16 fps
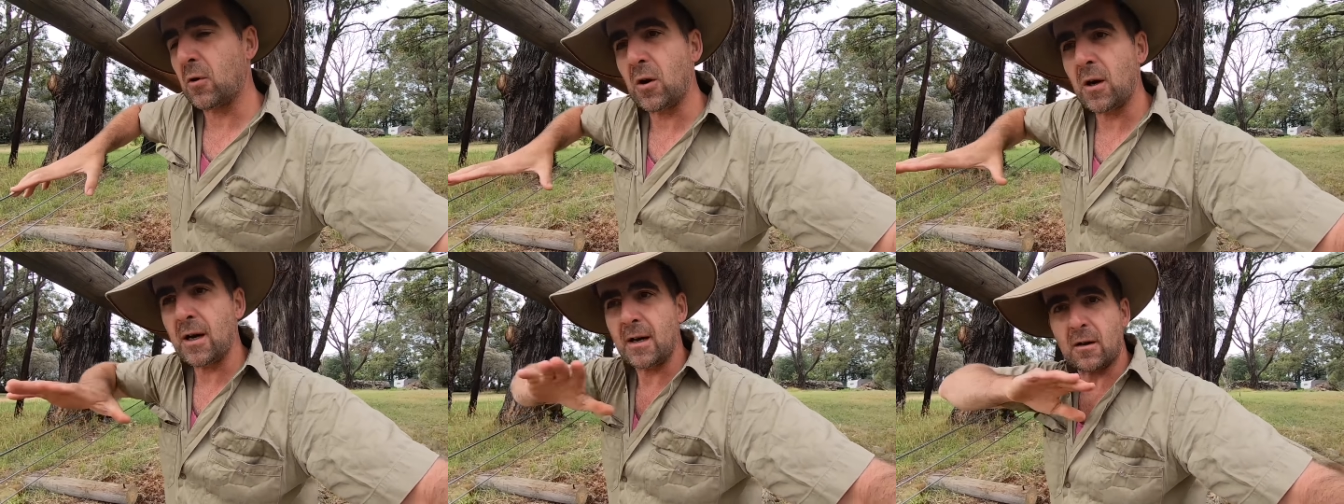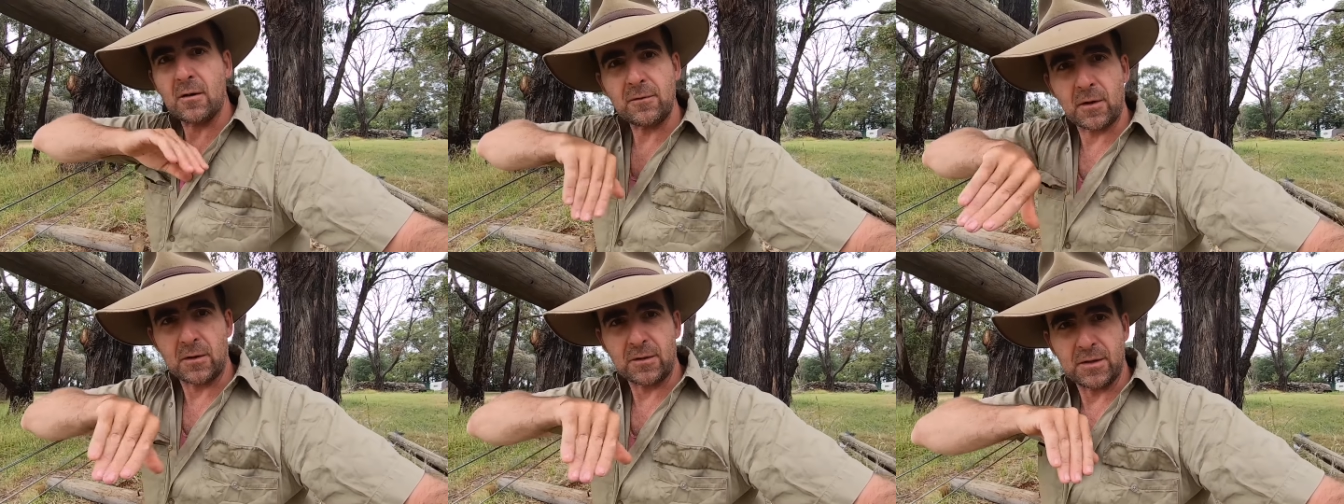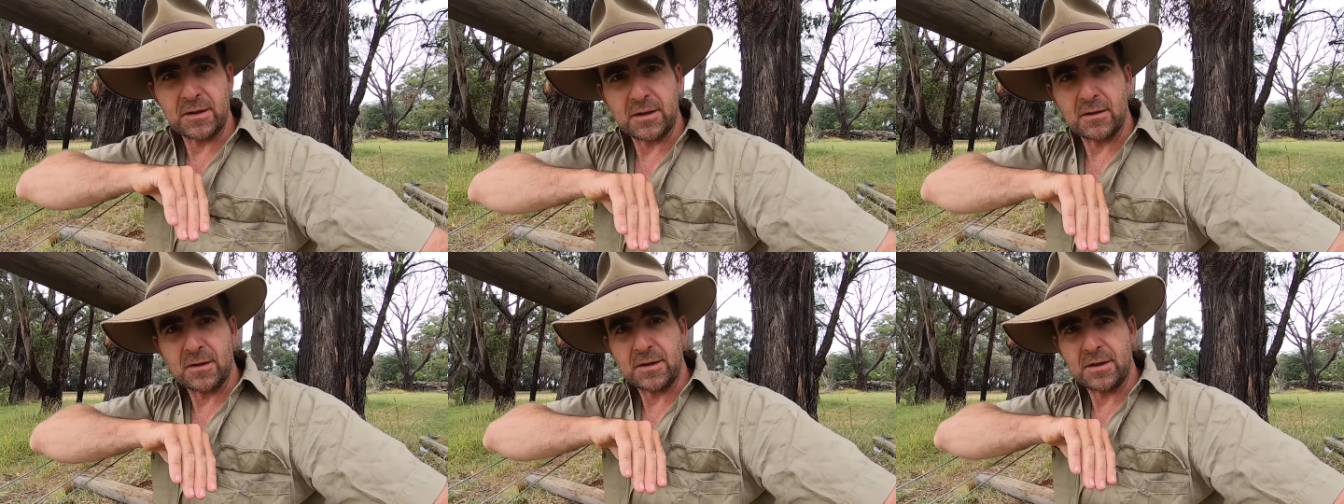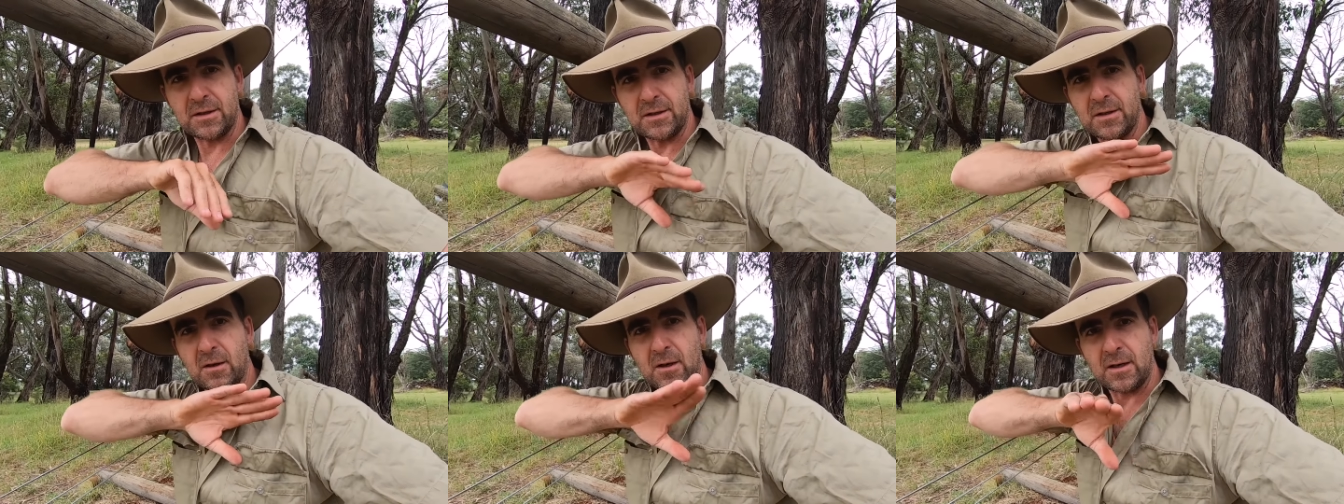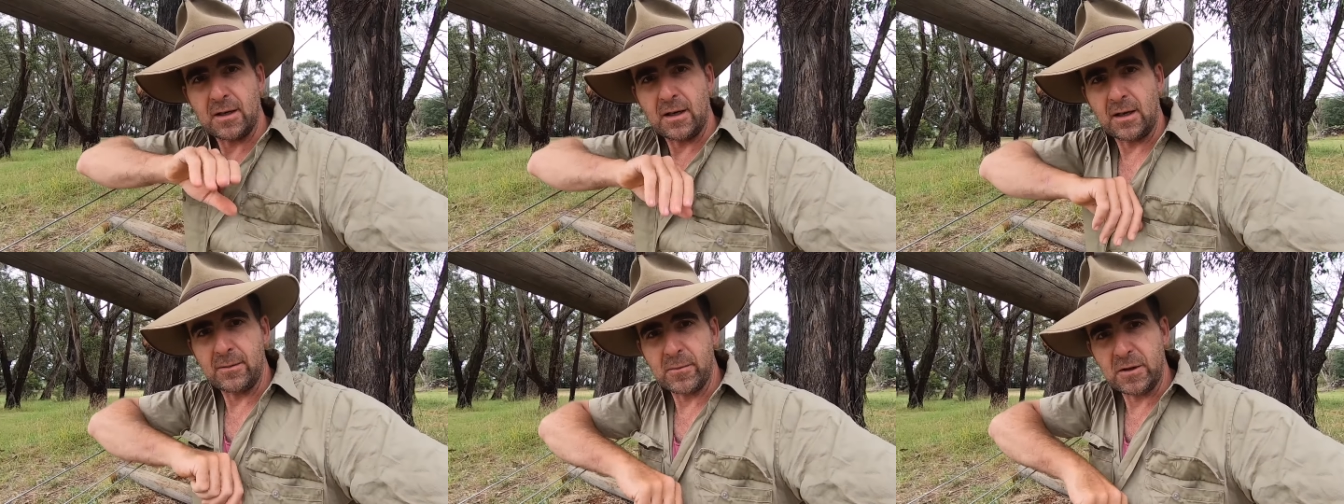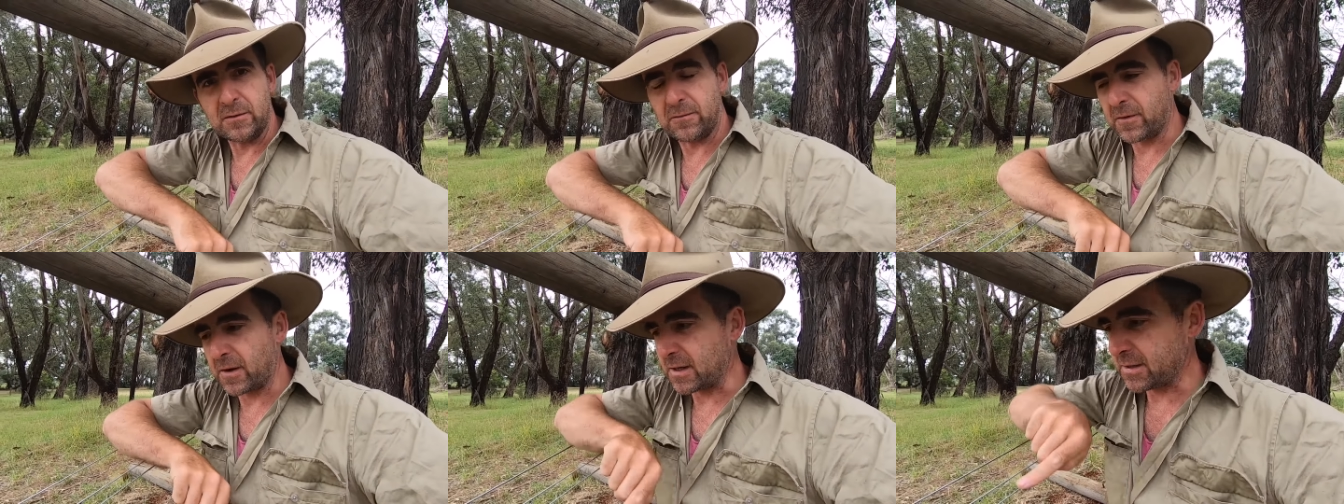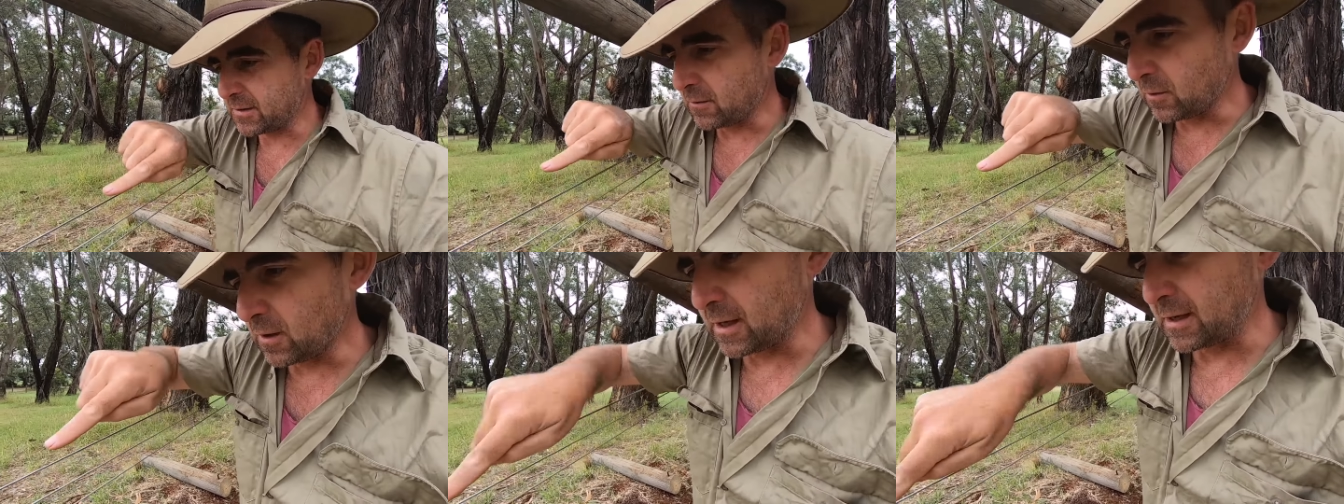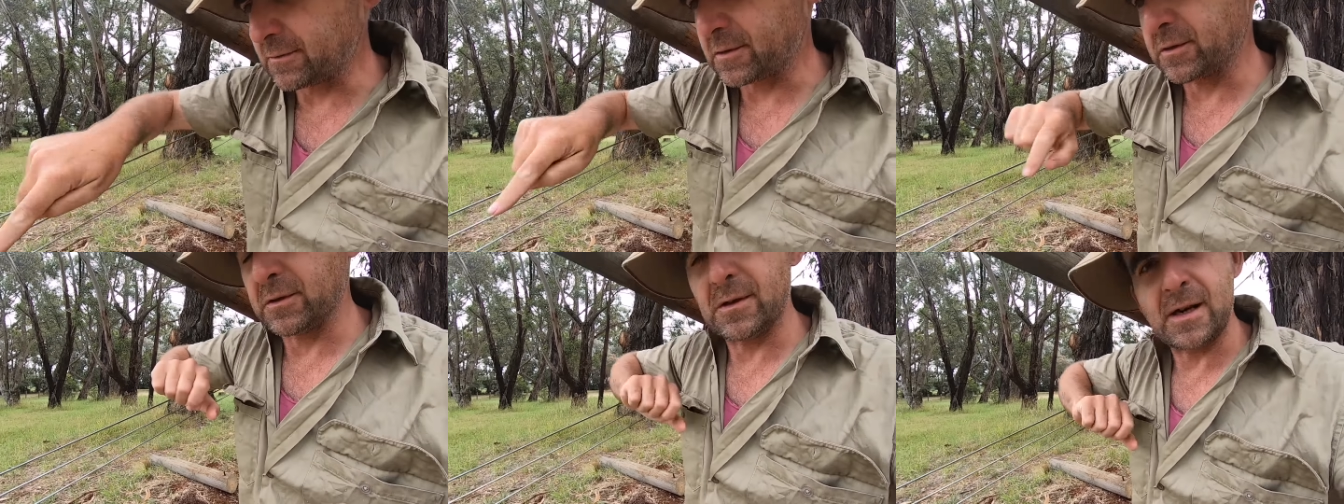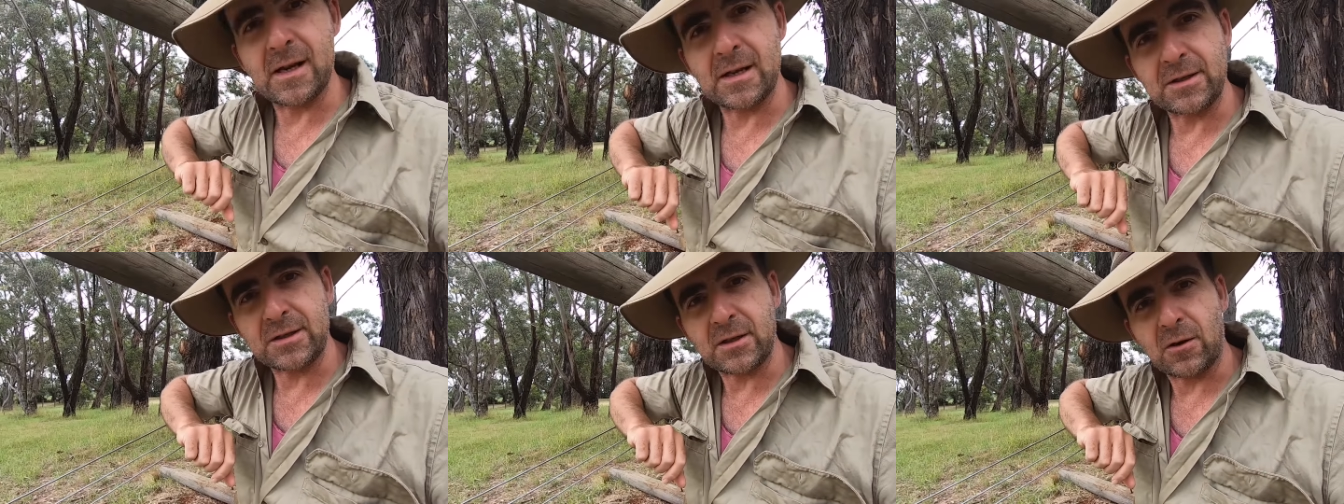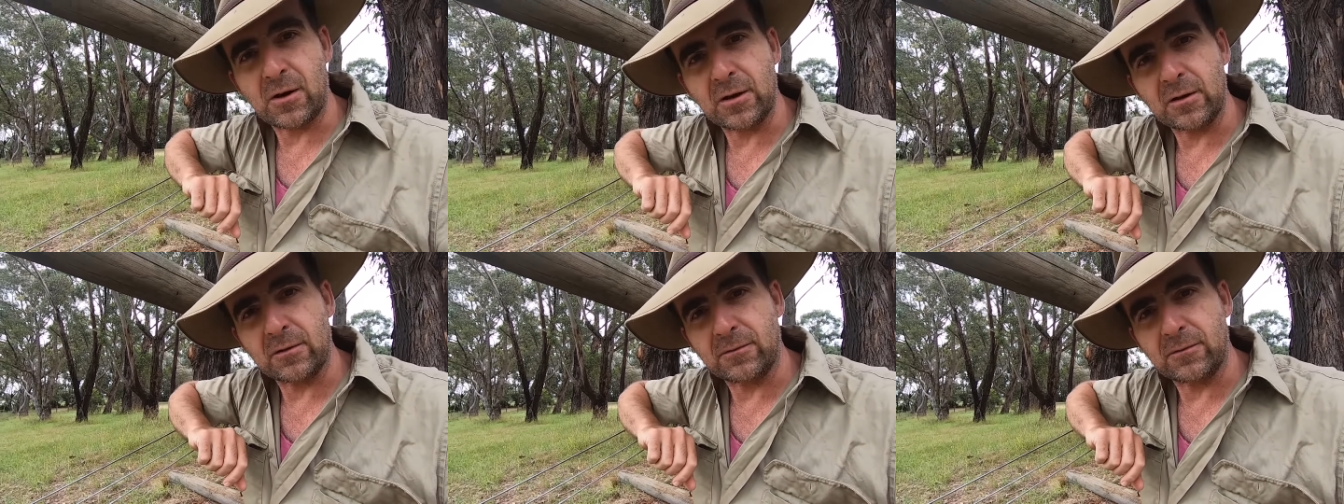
of wire, I've got this nice and tight limited fuss. All I have to do now is tie it